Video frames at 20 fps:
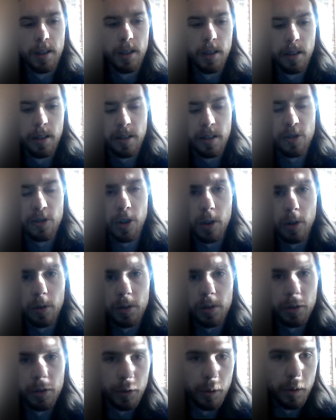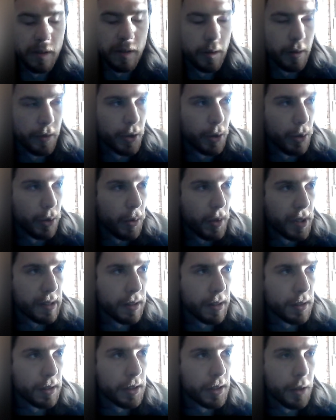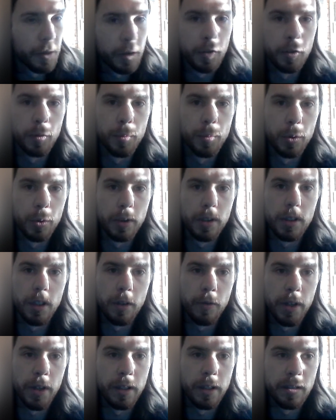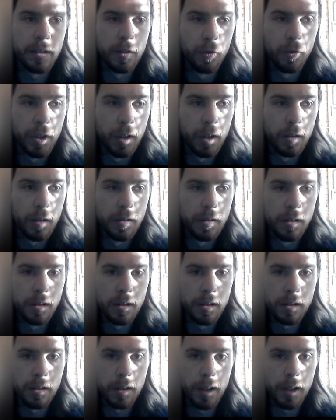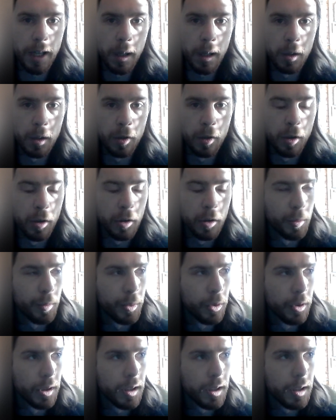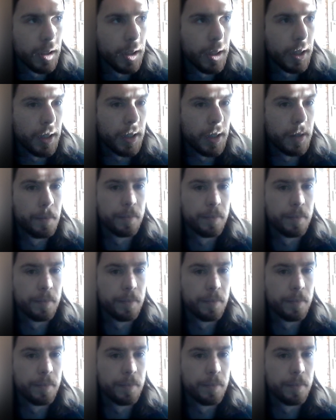struggled to do this review. This is a difficult book, a very surreal and allegorical book. I